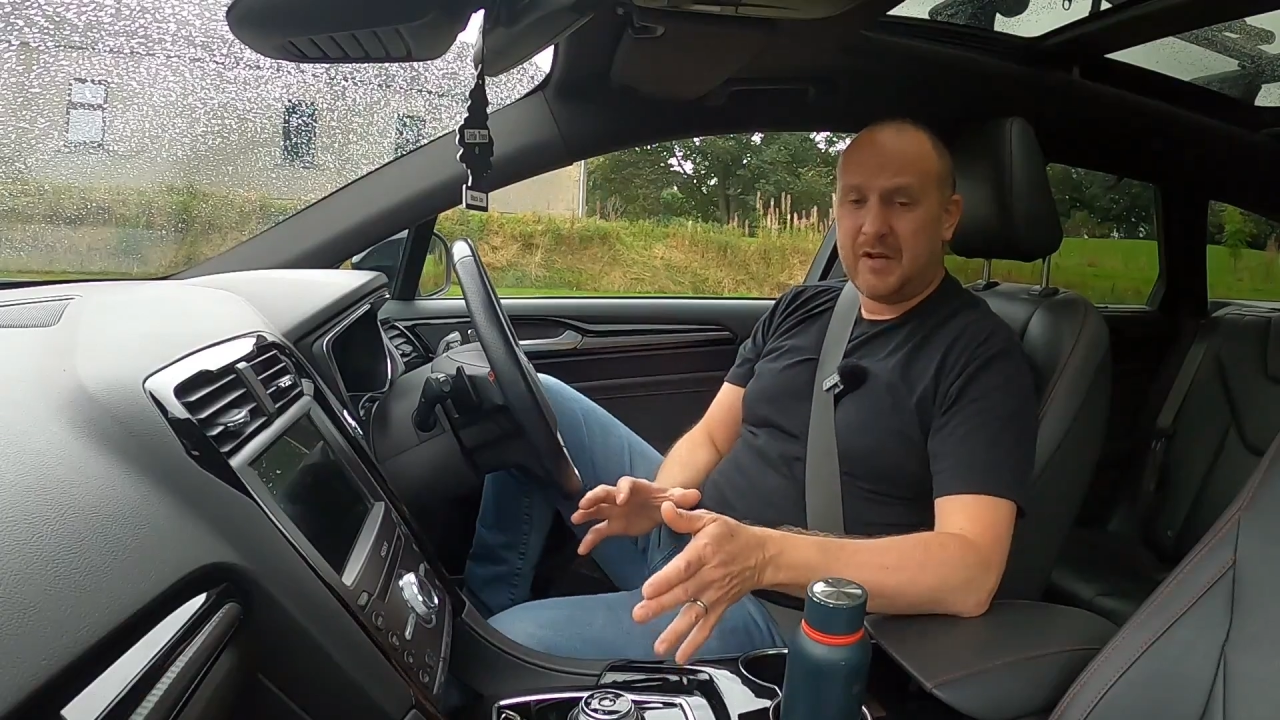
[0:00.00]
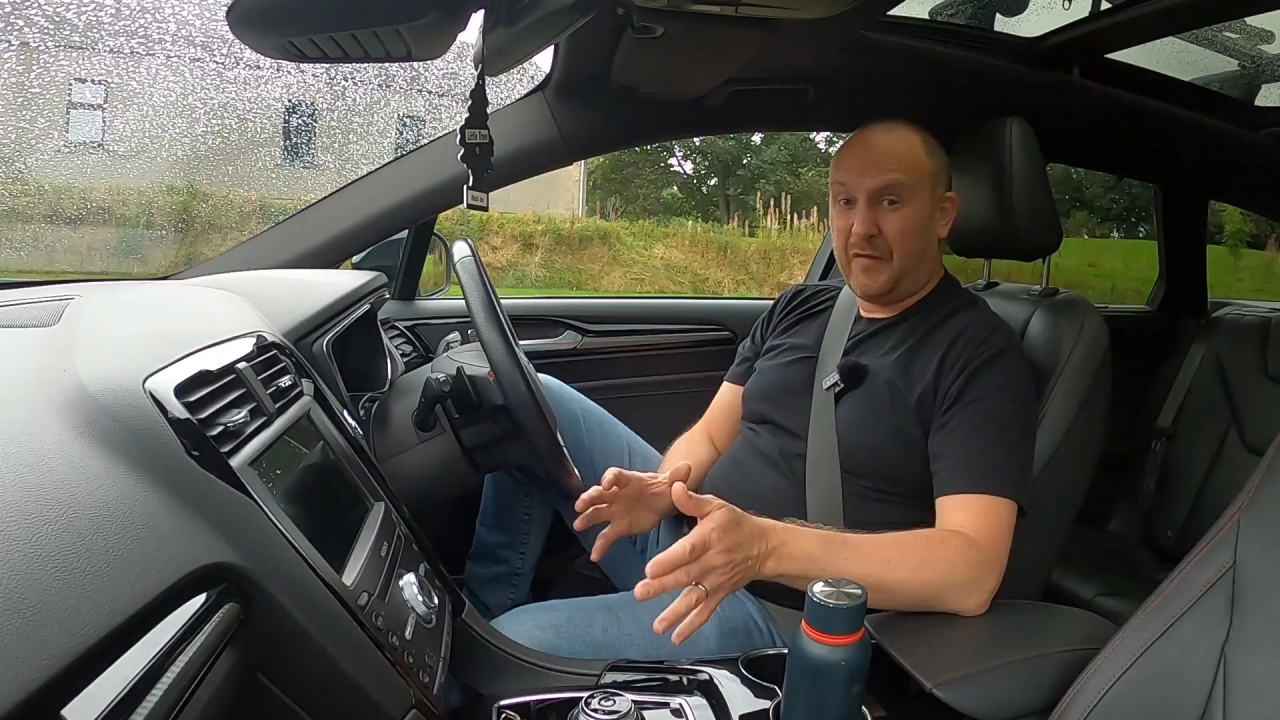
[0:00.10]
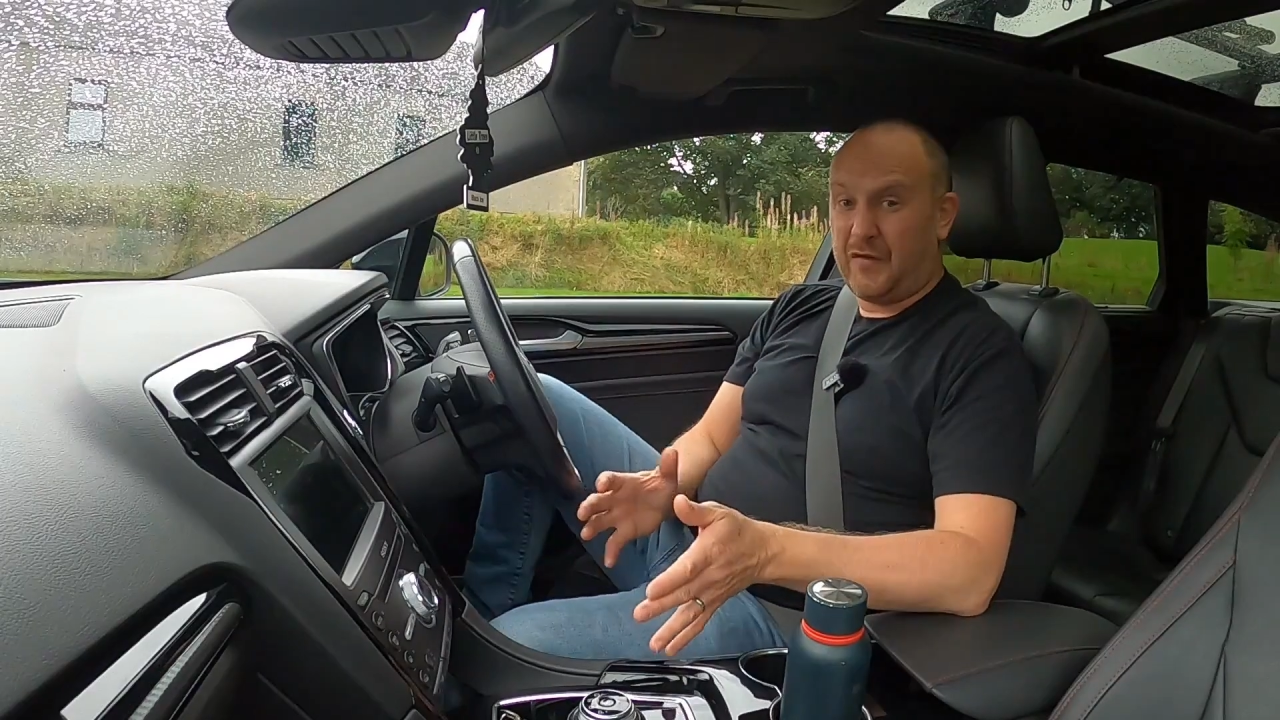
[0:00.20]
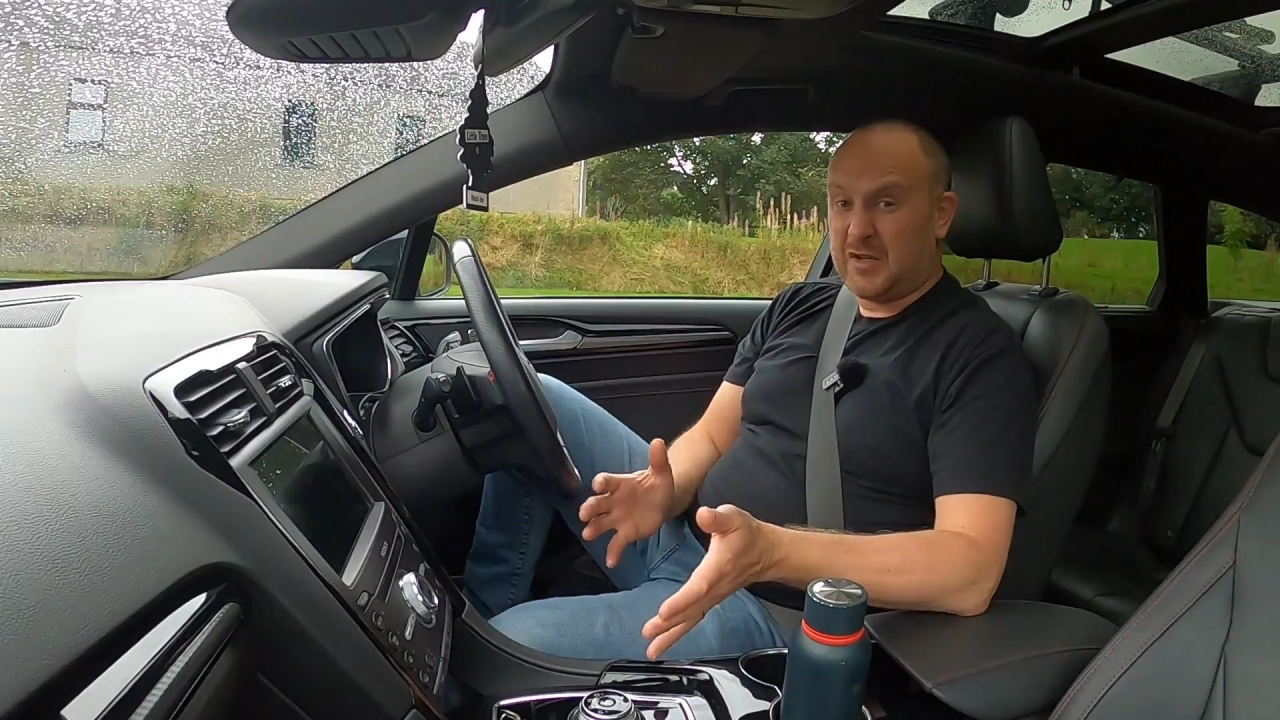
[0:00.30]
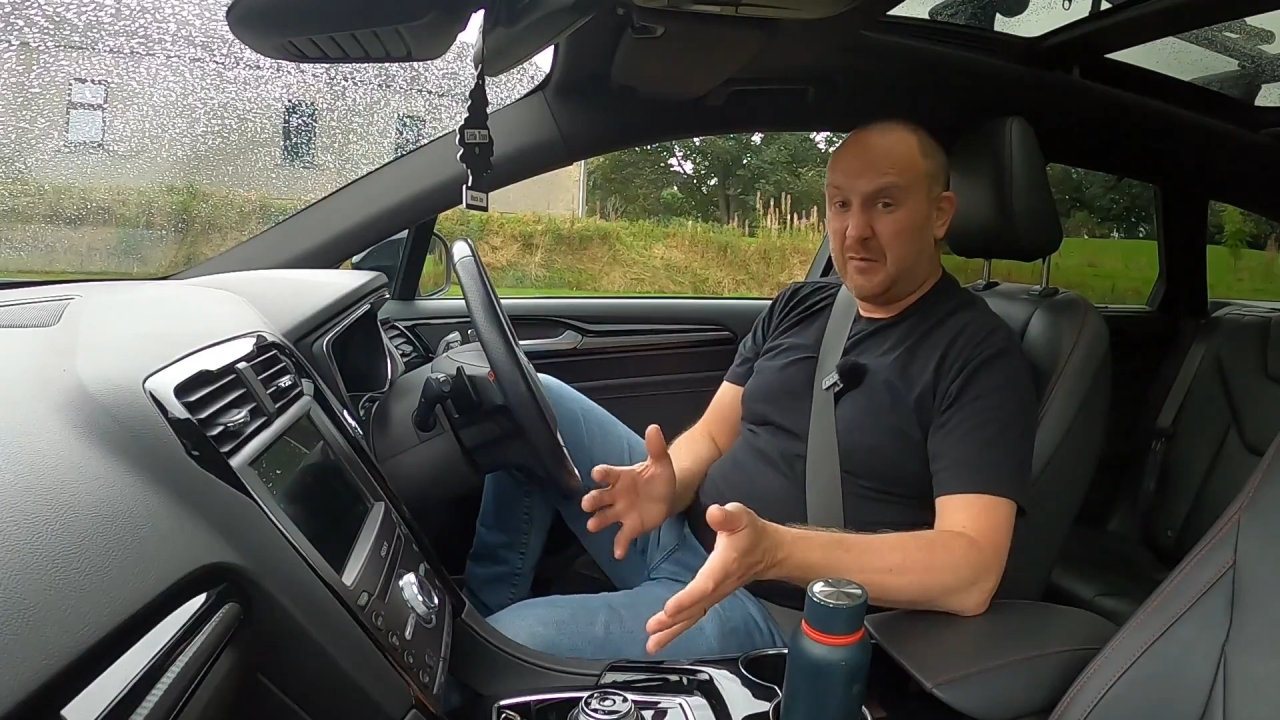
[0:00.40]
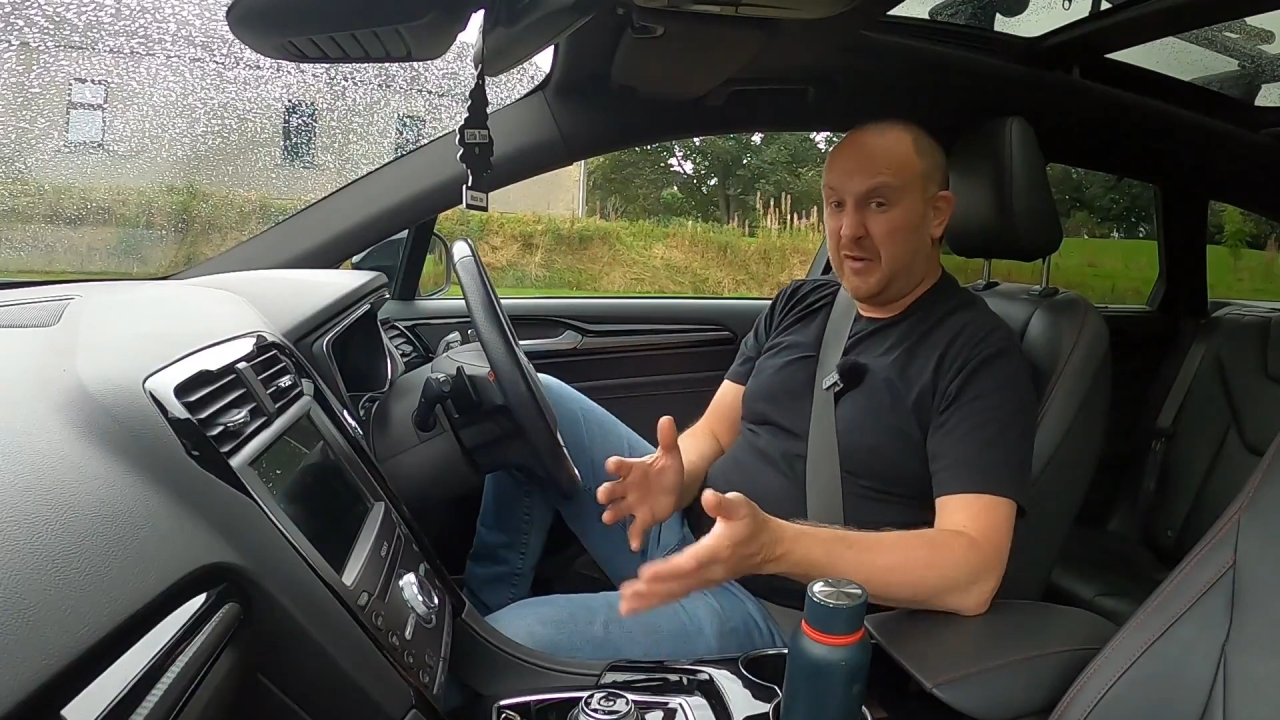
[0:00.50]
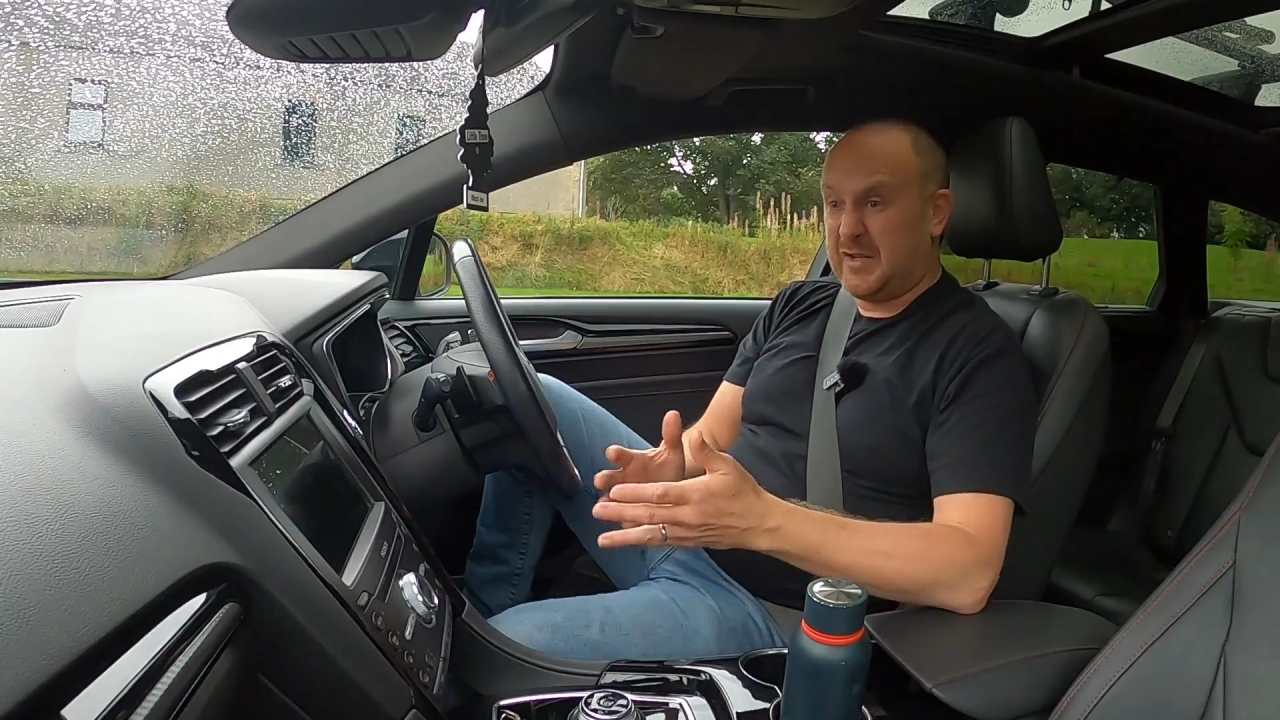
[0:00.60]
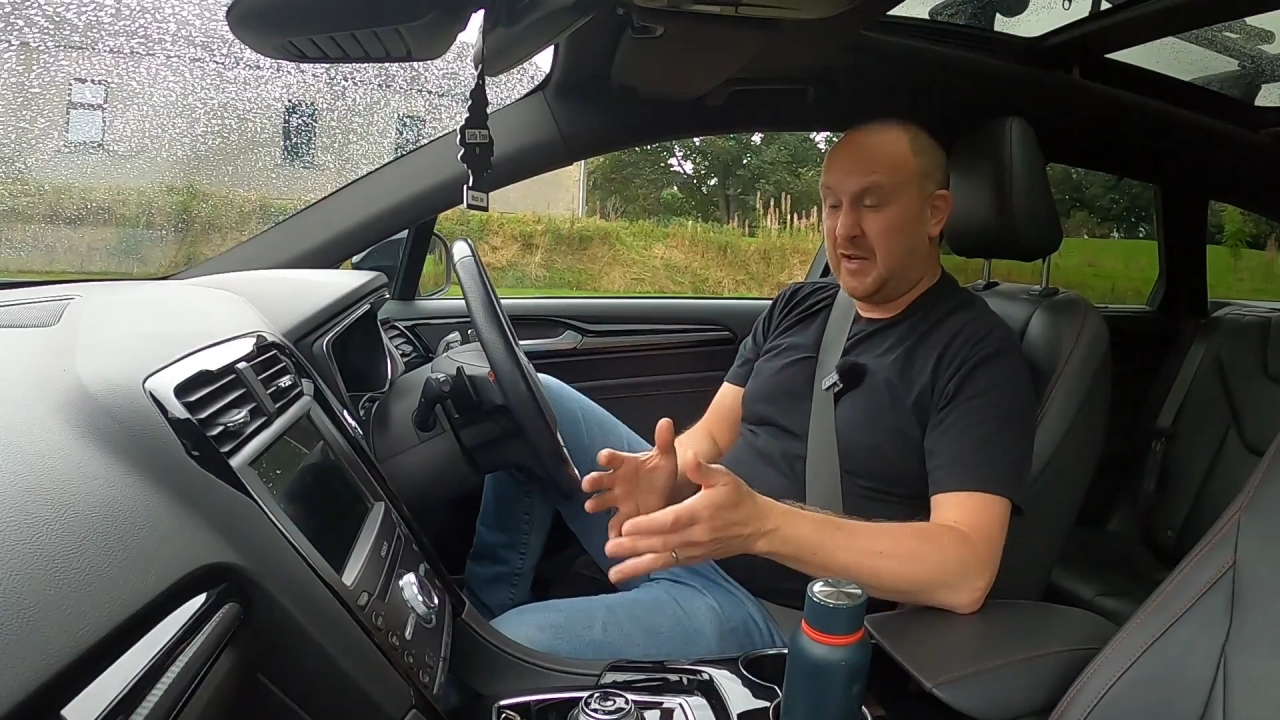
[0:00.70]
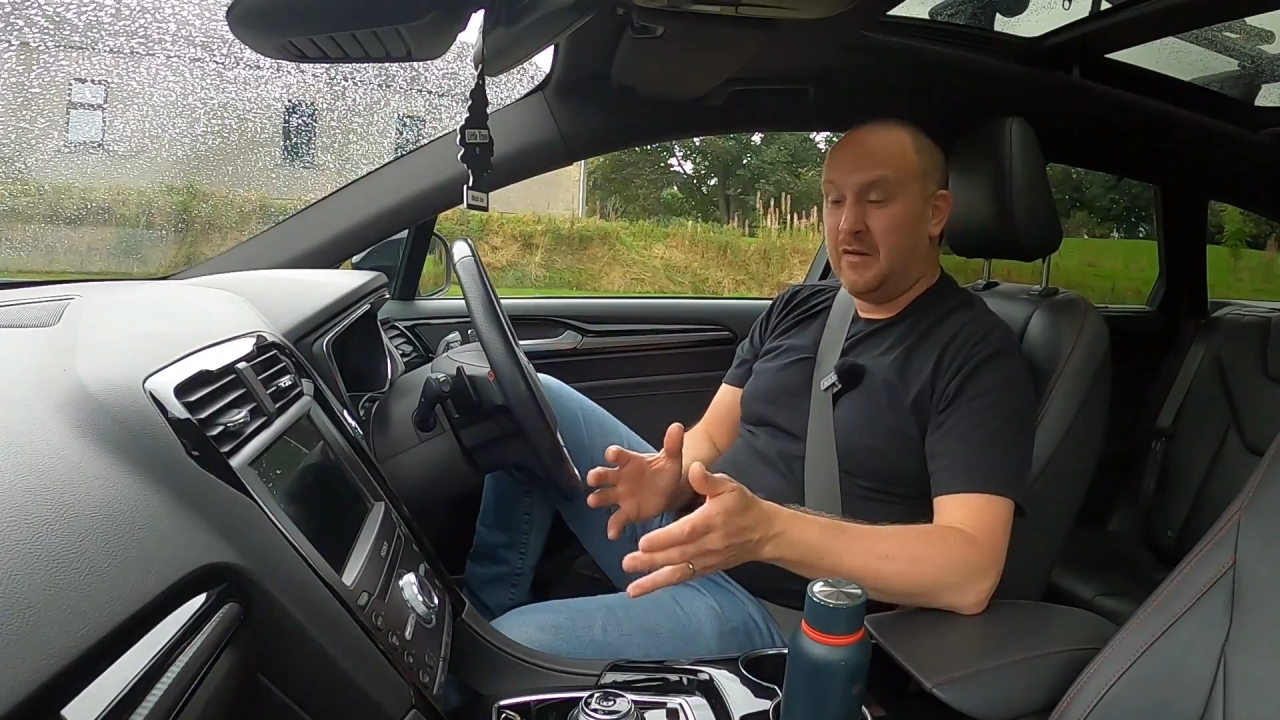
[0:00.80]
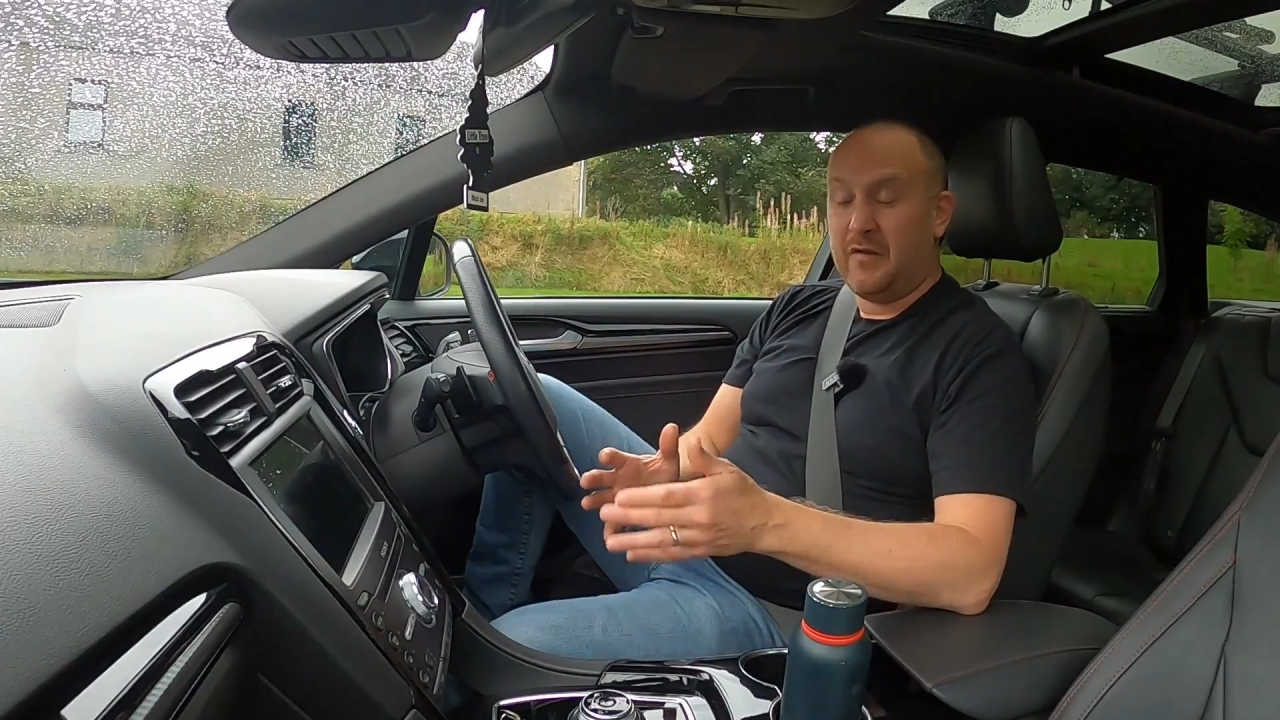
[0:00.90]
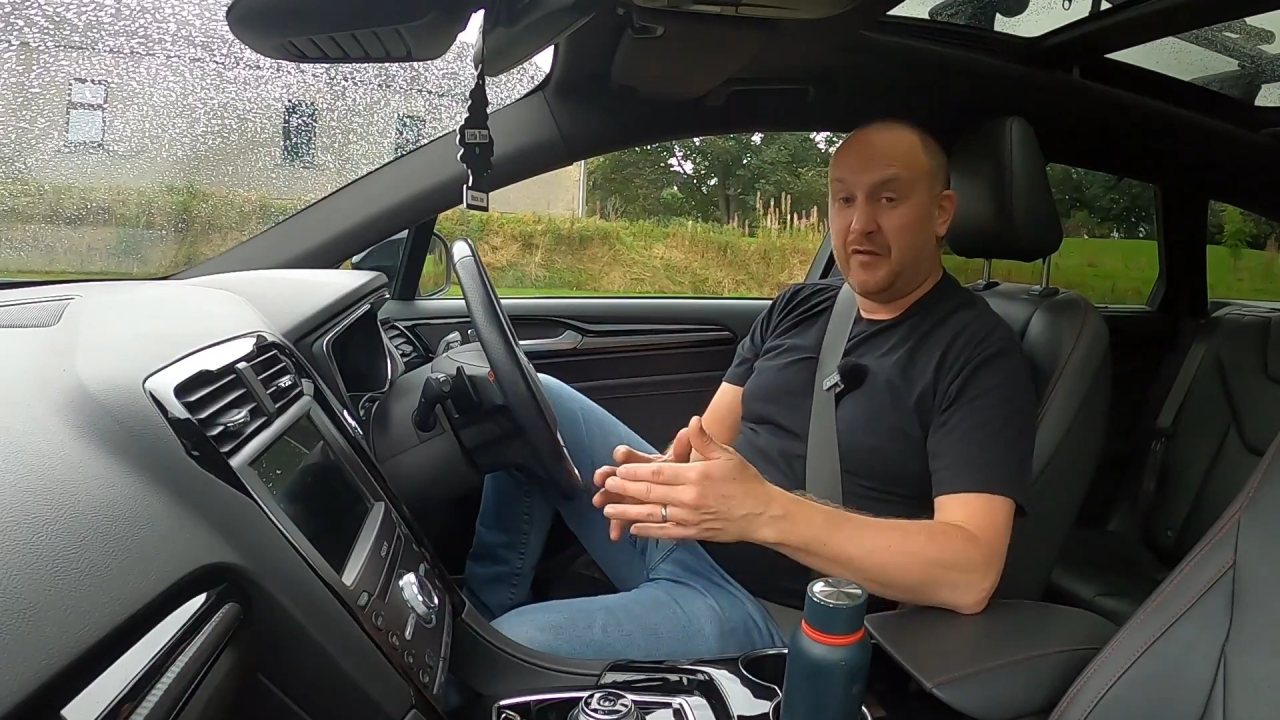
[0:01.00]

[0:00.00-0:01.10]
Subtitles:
But for some reason,